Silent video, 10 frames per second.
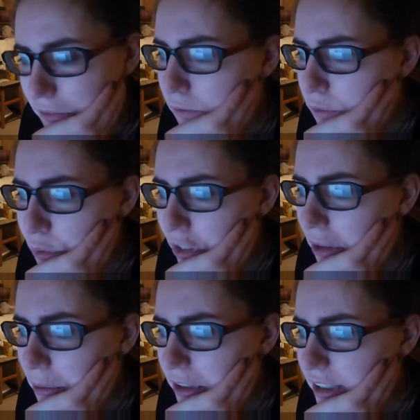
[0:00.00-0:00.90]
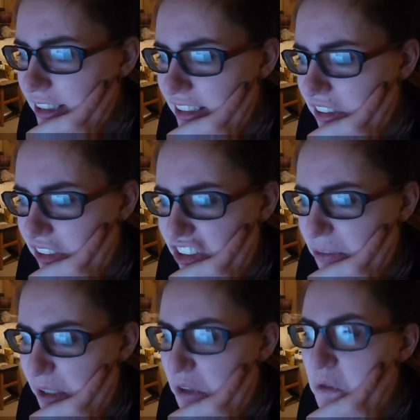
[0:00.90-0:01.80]
4 hours listening to
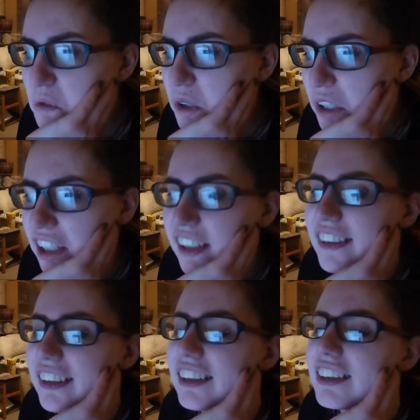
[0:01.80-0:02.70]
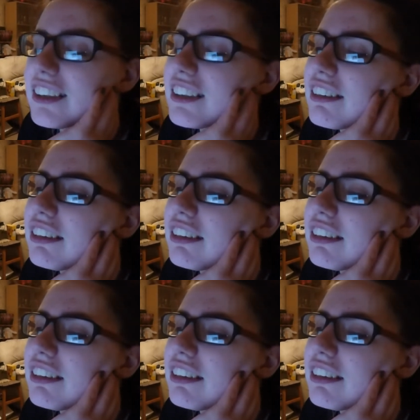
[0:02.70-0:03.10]
my own voice and it's